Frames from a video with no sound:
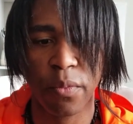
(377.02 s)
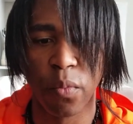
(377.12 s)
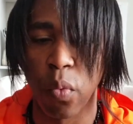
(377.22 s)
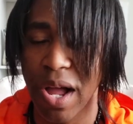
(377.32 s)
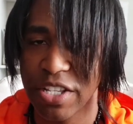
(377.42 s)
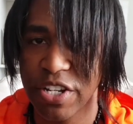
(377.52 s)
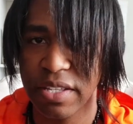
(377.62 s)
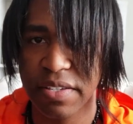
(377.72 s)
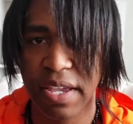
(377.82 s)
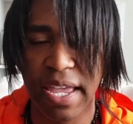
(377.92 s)
watch
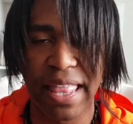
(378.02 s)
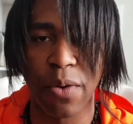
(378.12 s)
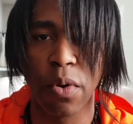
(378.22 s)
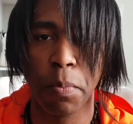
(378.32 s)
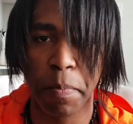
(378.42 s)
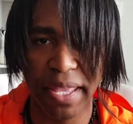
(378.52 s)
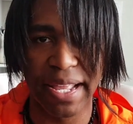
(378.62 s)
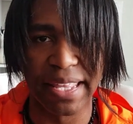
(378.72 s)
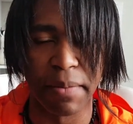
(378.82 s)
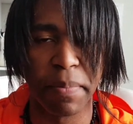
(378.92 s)
it and I won't bid
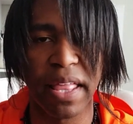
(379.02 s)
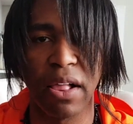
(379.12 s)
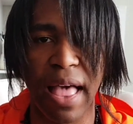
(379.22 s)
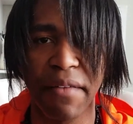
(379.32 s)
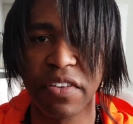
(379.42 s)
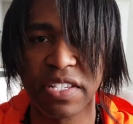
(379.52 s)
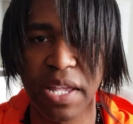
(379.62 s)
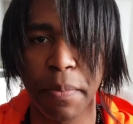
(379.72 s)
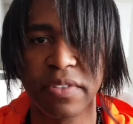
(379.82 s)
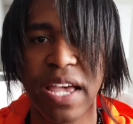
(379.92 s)
on it, but I'll have a
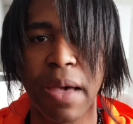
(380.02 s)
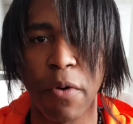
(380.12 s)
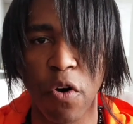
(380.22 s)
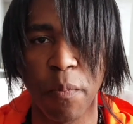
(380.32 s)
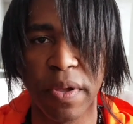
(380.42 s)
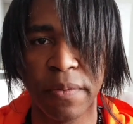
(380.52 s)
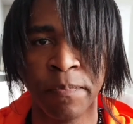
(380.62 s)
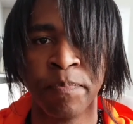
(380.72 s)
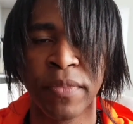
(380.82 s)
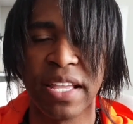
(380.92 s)
separate tab open,
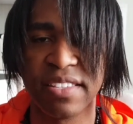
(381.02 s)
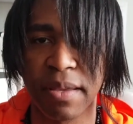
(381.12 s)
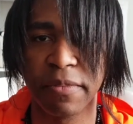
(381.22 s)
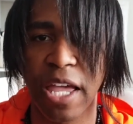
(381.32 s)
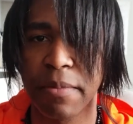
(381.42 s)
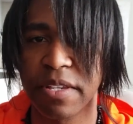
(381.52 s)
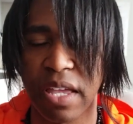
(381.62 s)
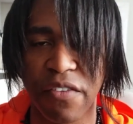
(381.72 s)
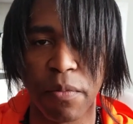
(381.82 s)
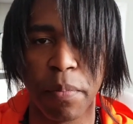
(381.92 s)
and sometimes I'll
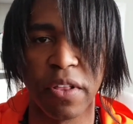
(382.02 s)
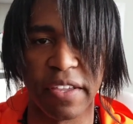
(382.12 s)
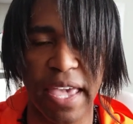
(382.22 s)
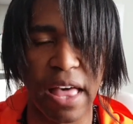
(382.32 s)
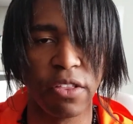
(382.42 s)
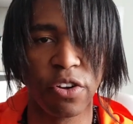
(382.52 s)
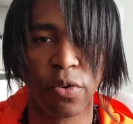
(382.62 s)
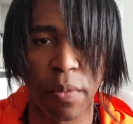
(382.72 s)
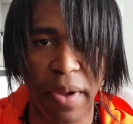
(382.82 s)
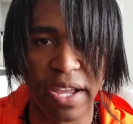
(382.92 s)
even put a calendar
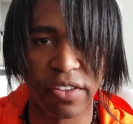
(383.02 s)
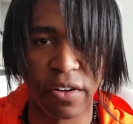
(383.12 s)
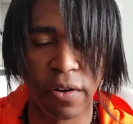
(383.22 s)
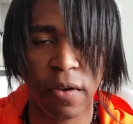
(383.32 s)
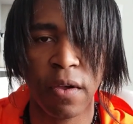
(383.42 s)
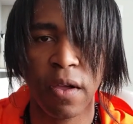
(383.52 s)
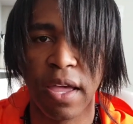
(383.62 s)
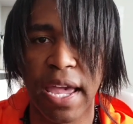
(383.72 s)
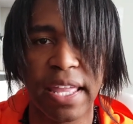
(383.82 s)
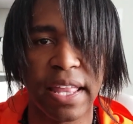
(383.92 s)
reminder
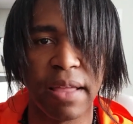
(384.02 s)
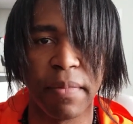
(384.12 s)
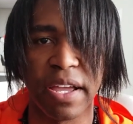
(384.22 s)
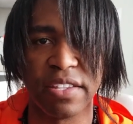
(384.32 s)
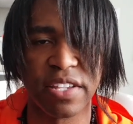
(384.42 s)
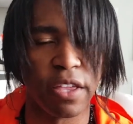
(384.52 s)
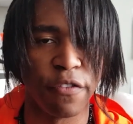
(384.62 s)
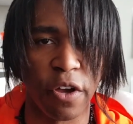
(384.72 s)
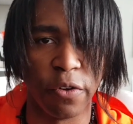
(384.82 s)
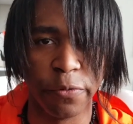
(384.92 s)
in on my cell
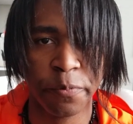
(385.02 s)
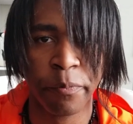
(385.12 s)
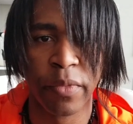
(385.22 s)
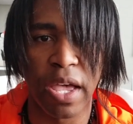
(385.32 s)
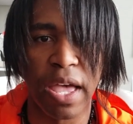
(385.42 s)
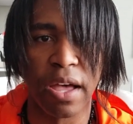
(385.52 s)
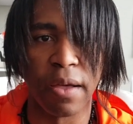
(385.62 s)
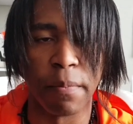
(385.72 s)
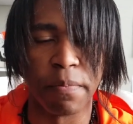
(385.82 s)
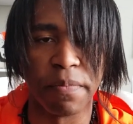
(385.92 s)
phone
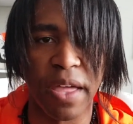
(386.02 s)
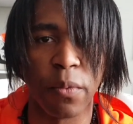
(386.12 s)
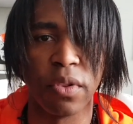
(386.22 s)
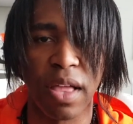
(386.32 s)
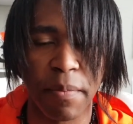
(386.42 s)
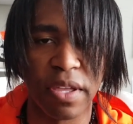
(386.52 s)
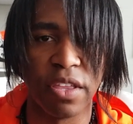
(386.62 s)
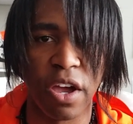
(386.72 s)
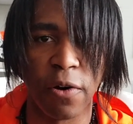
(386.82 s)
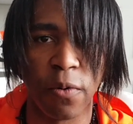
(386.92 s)
that will let me
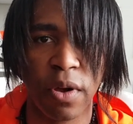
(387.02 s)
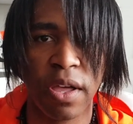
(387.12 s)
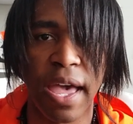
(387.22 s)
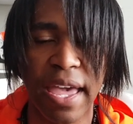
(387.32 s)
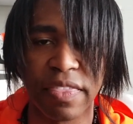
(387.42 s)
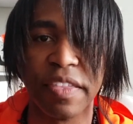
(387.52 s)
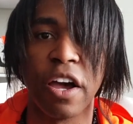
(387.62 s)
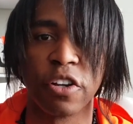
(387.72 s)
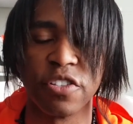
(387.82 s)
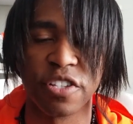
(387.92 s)
know, hey, the
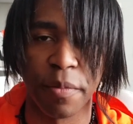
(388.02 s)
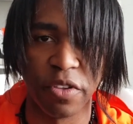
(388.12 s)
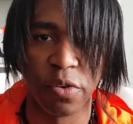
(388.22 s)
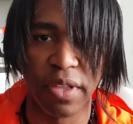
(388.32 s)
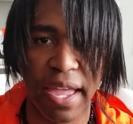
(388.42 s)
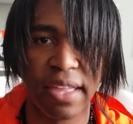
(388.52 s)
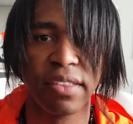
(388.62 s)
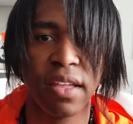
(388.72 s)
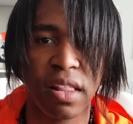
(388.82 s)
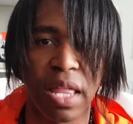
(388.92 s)
auction's coming to an
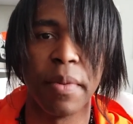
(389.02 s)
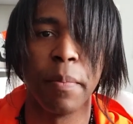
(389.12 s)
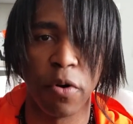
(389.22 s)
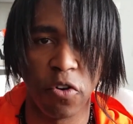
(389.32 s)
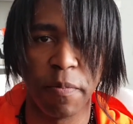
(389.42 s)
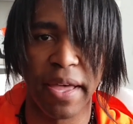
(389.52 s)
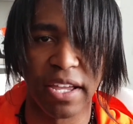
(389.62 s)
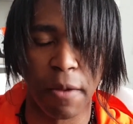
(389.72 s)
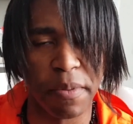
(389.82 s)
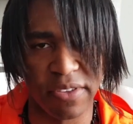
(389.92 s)
end, let me pull it back
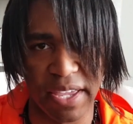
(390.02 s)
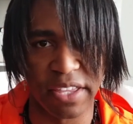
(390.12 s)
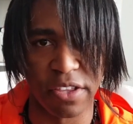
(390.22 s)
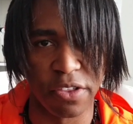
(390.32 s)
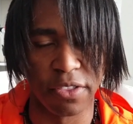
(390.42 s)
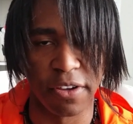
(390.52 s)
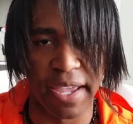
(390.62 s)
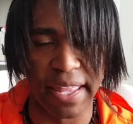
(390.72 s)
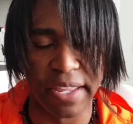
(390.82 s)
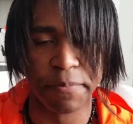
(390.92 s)
up and take another look
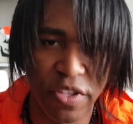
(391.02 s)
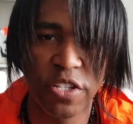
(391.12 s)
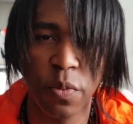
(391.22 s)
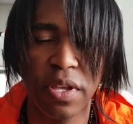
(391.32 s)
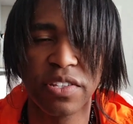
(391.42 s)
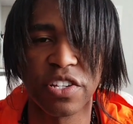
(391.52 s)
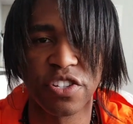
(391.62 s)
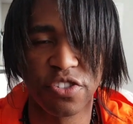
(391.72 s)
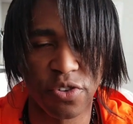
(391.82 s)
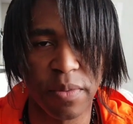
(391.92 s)
at it. This one is
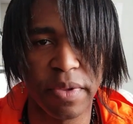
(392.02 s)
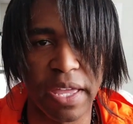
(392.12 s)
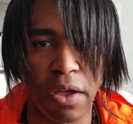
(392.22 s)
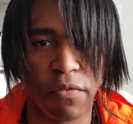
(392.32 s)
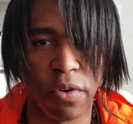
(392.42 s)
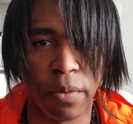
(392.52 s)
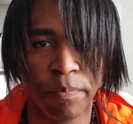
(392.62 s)
extremely helpful